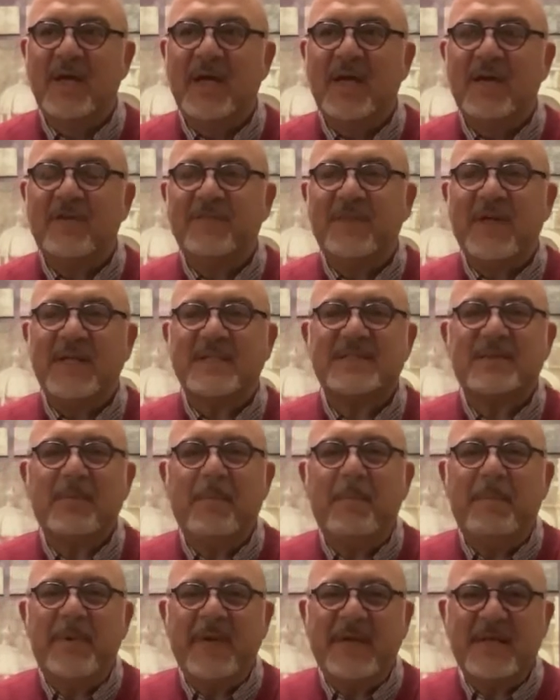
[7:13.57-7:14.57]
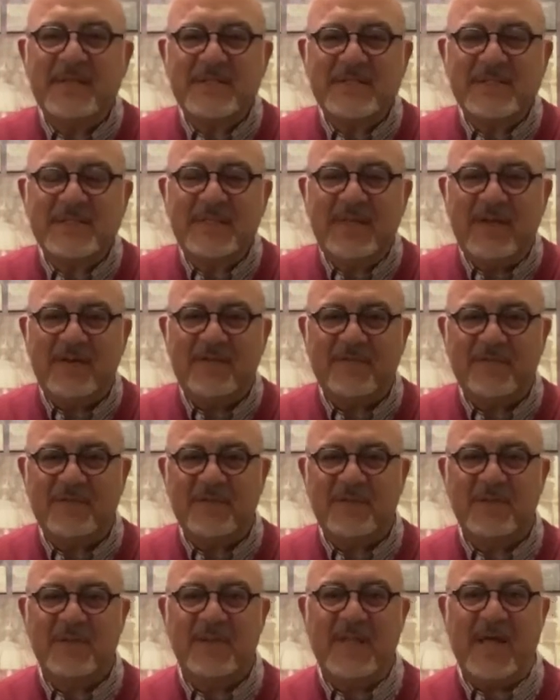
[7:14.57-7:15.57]
if that's the biggest gift
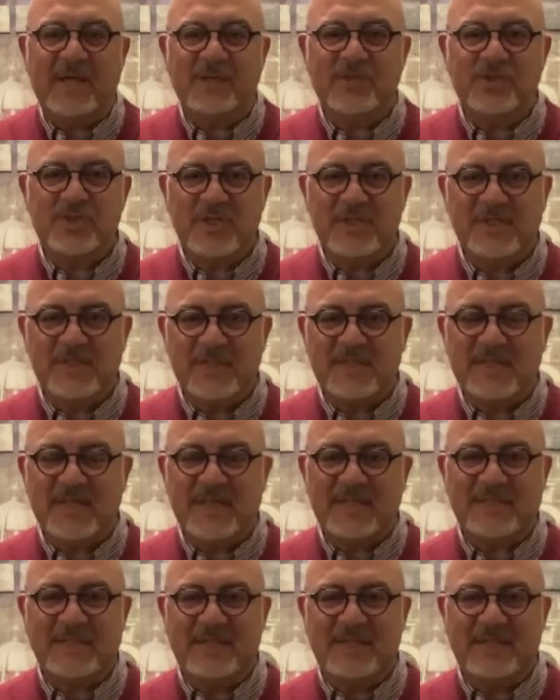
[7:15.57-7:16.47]
that Jesus has